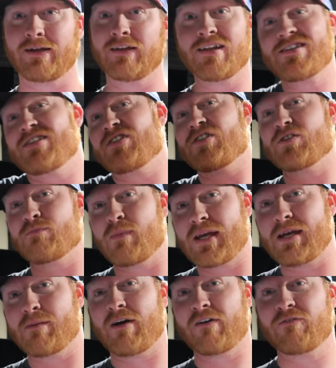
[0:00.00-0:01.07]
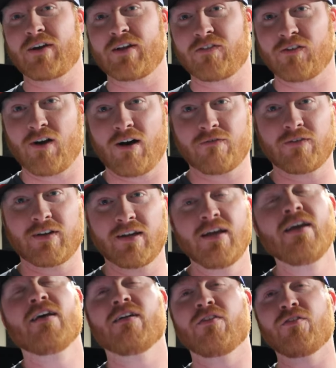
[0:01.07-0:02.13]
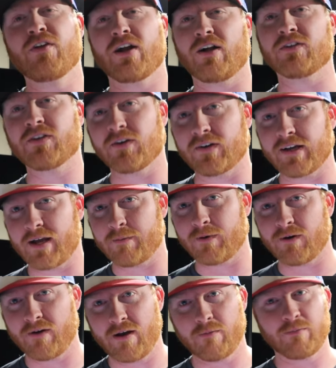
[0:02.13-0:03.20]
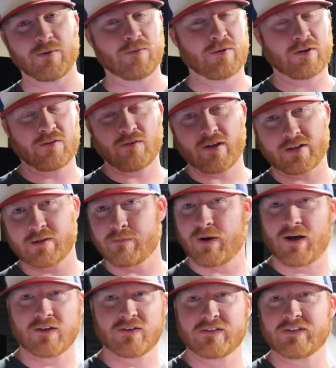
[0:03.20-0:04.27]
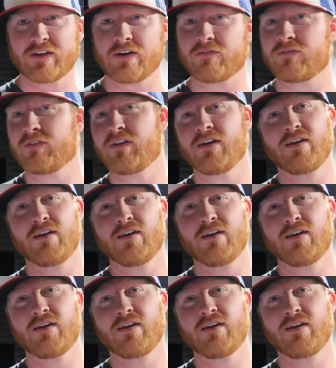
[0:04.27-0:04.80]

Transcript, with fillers: Unless it's just me and my friends golfing, then I'll tote a camera around. But when it's like the boss and stuff,